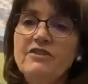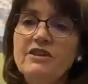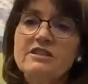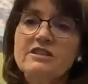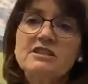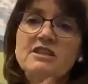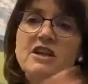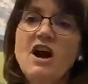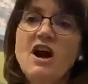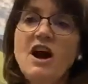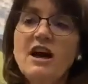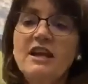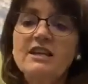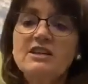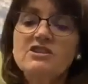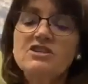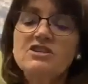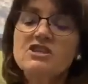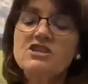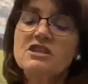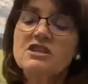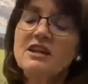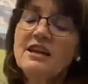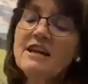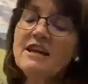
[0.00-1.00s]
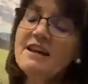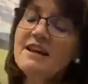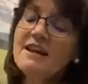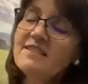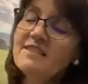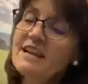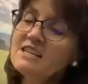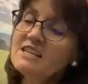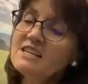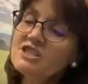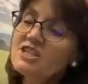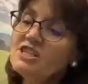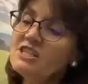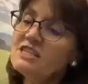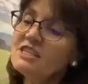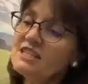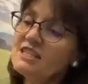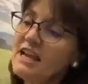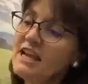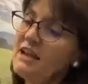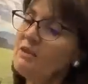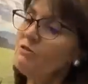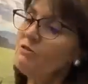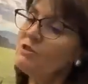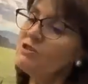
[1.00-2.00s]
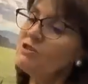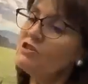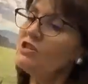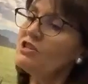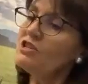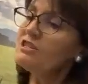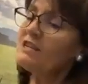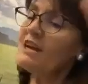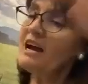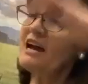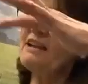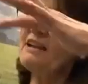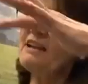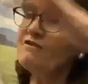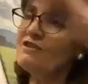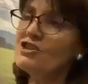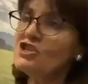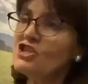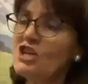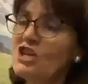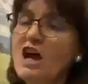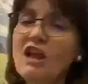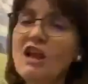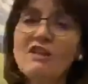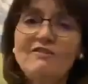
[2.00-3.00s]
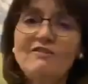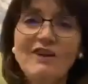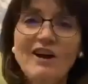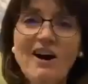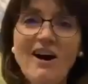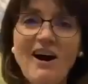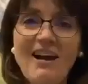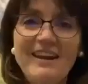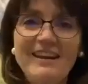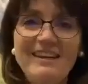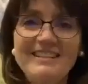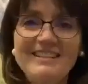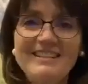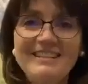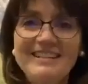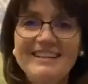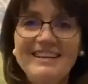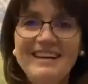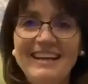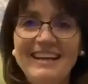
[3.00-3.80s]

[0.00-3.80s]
This cottage that she stayed was just kind of a shell of a cottage